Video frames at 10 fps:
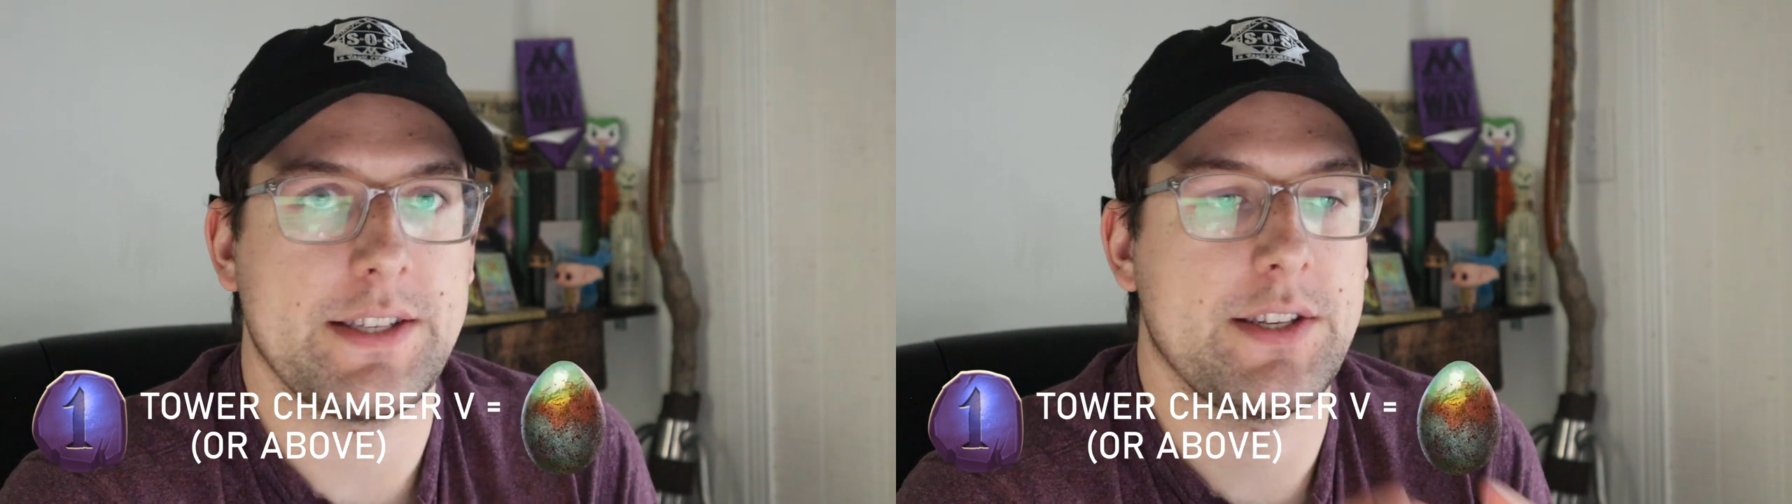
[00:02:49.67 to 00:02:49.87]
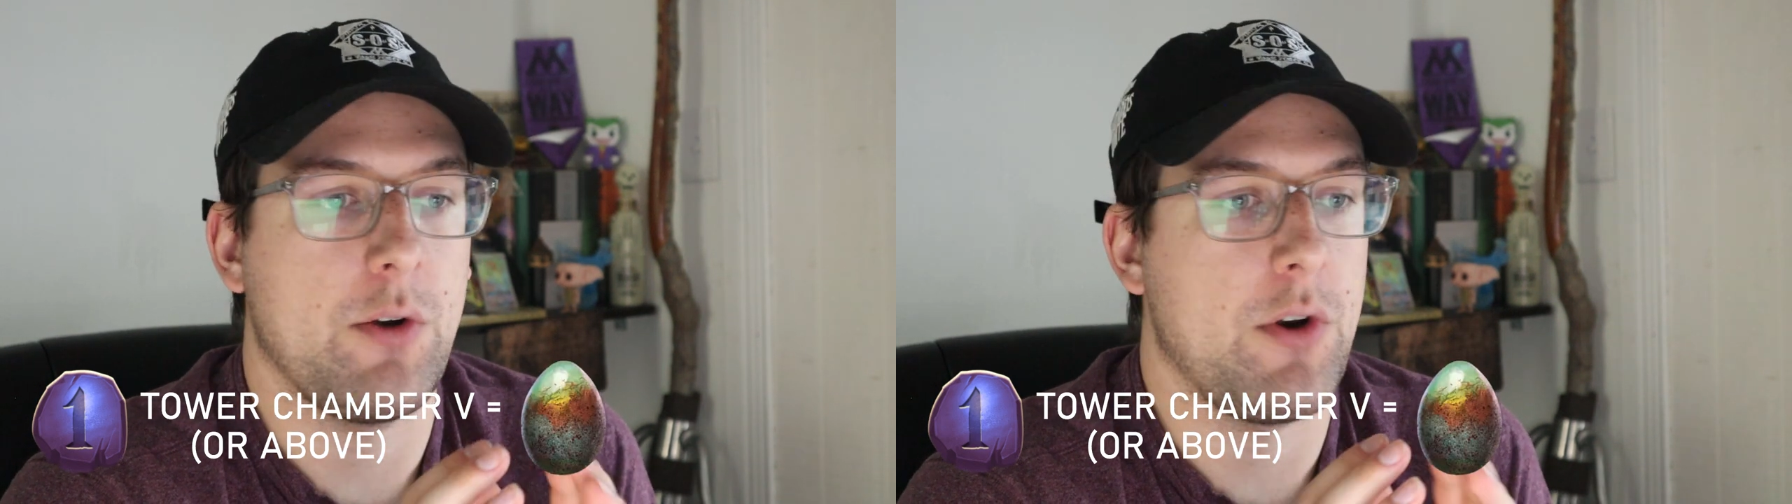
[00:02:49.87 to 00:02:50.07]

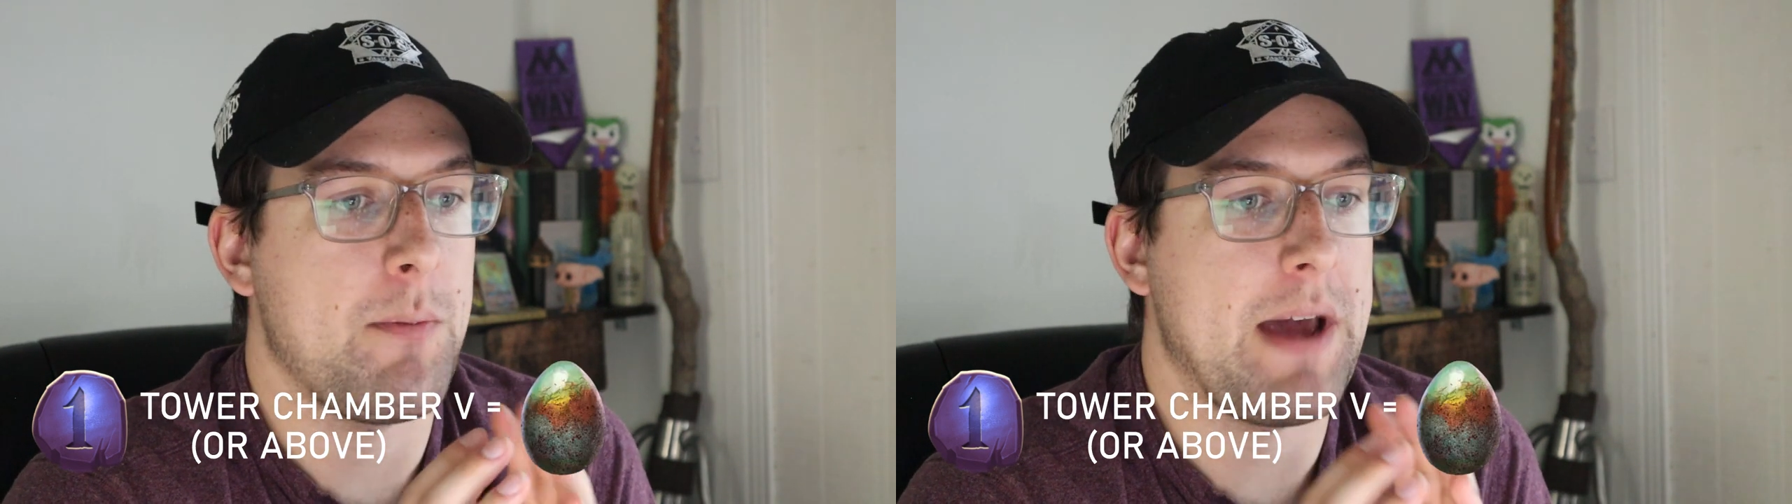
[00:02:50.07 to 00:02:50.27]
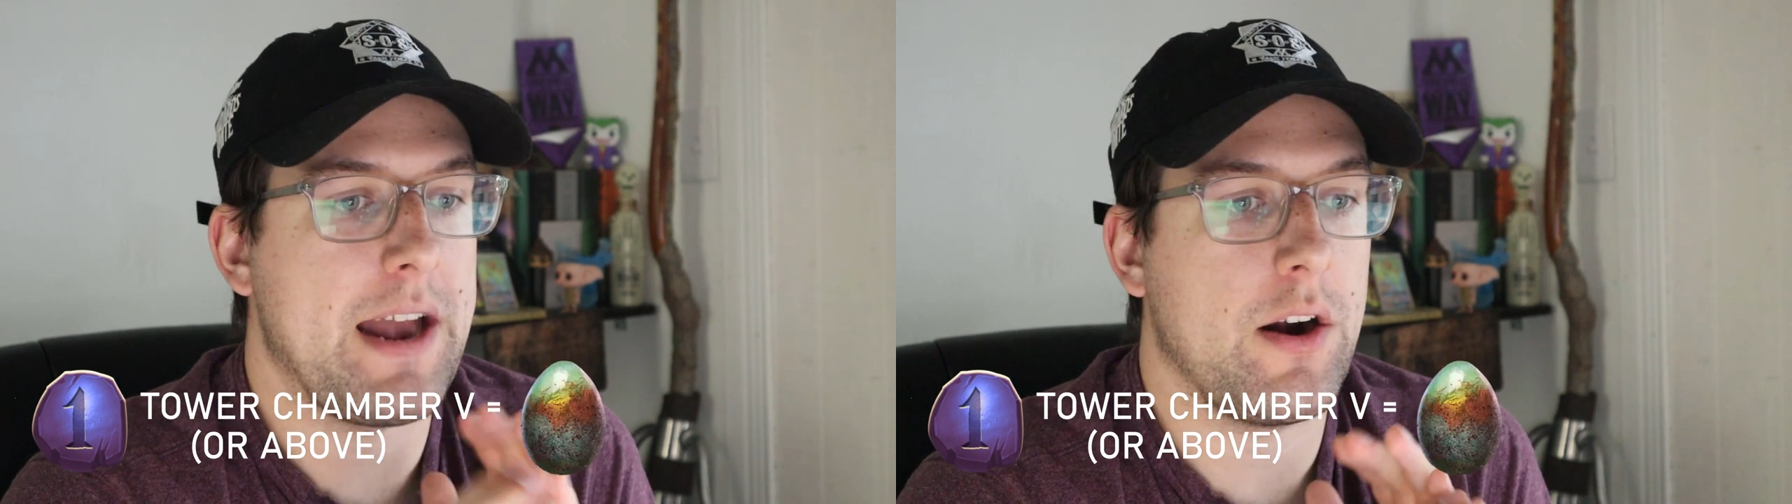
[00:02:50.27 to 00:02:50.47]
So no
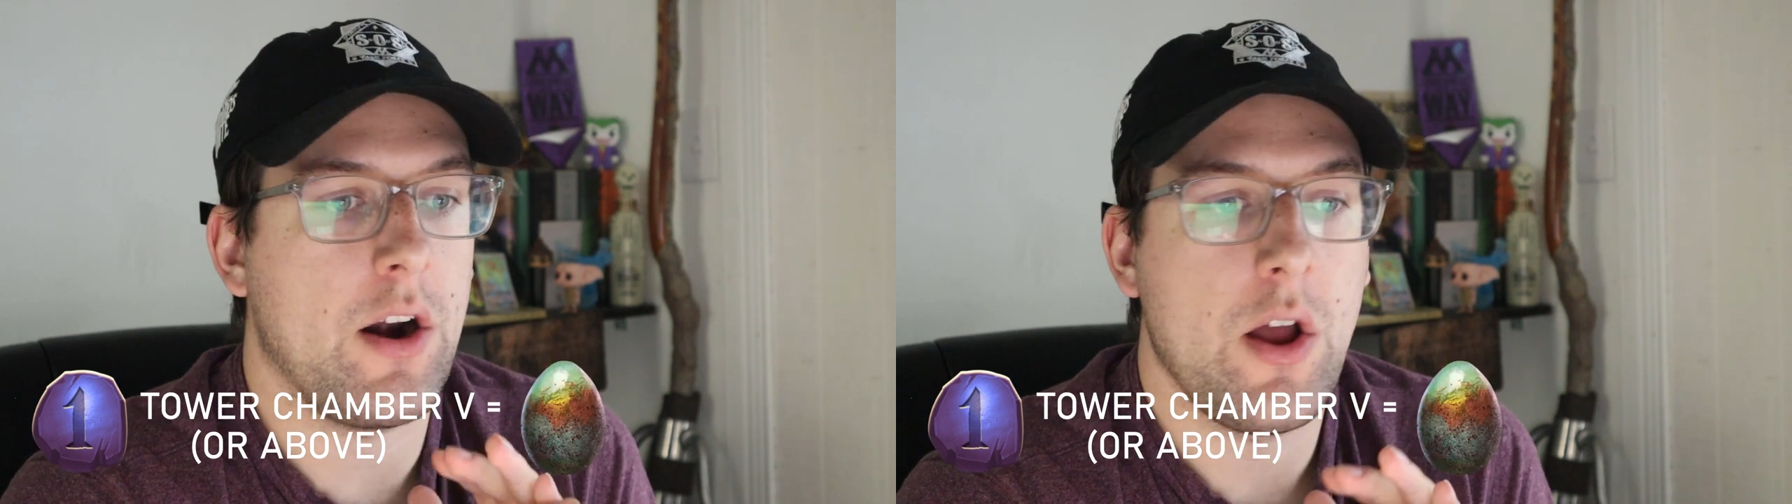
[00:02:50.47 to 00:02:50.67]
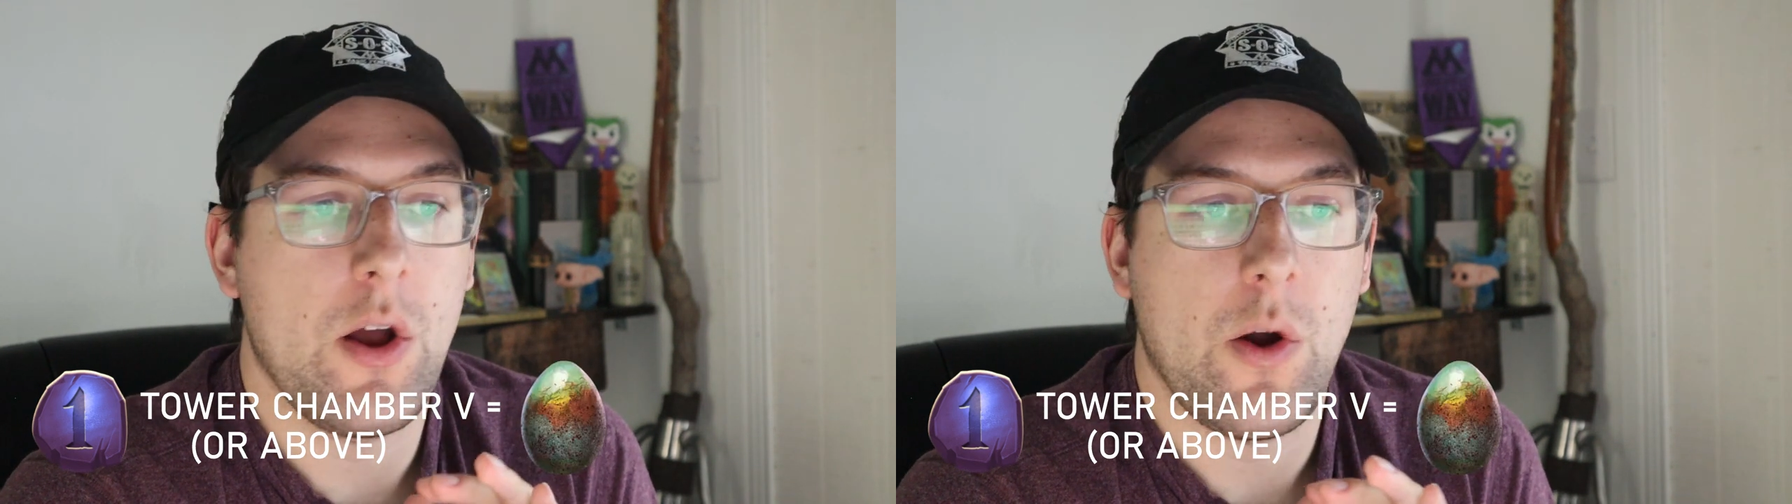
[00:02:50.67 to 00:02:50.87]
matter